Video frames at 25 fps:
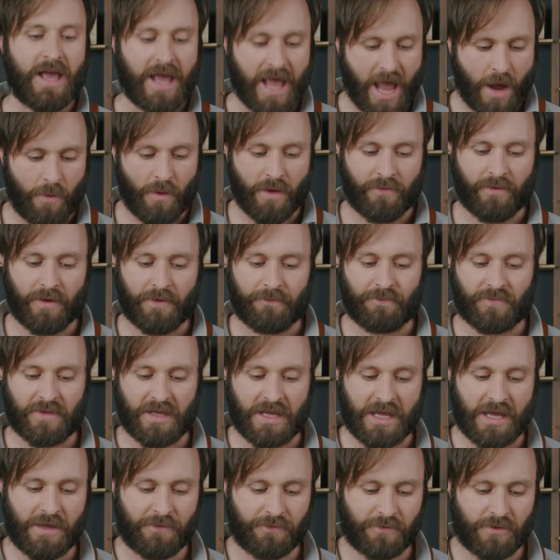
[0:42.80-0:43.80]
However,
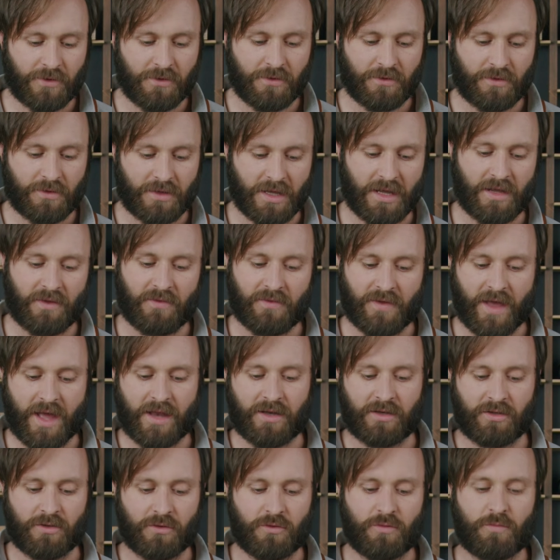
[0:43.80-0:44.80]
if you think
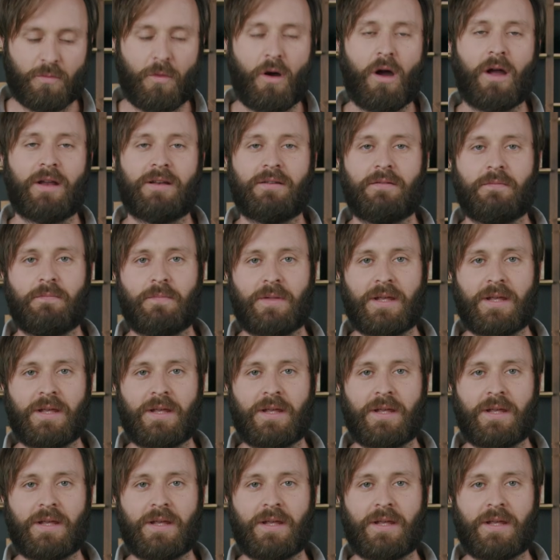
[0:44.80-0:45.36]
that you might